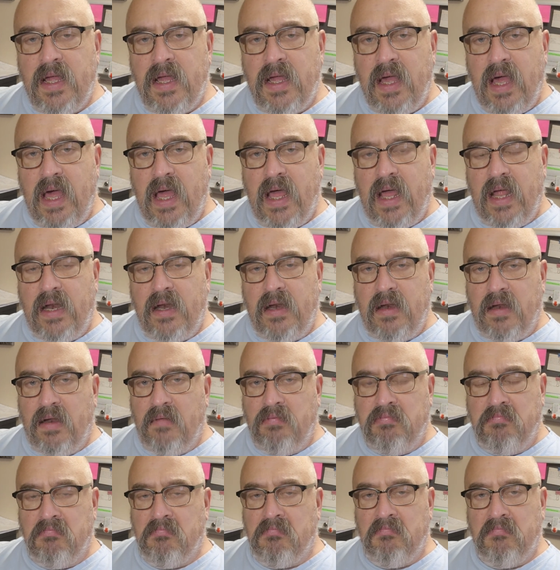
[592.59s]
And
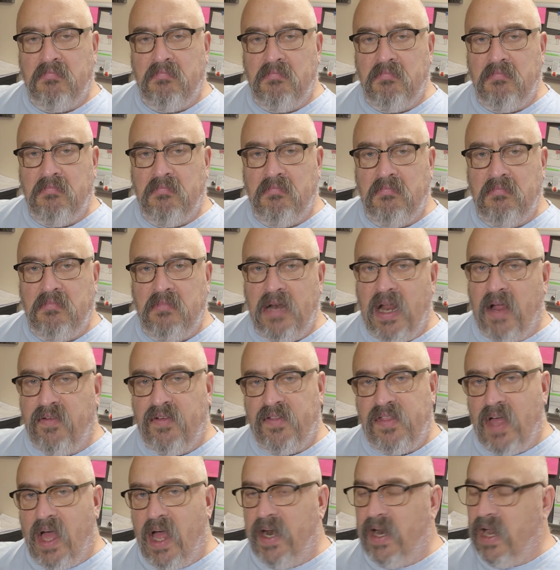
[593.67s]
Never
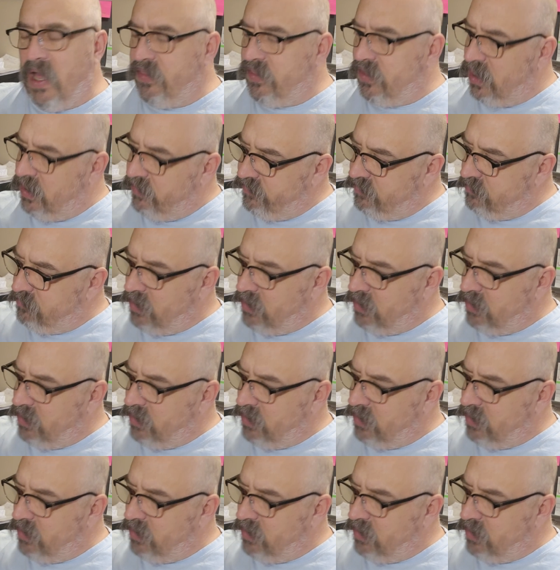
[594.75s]
thought nothing of it,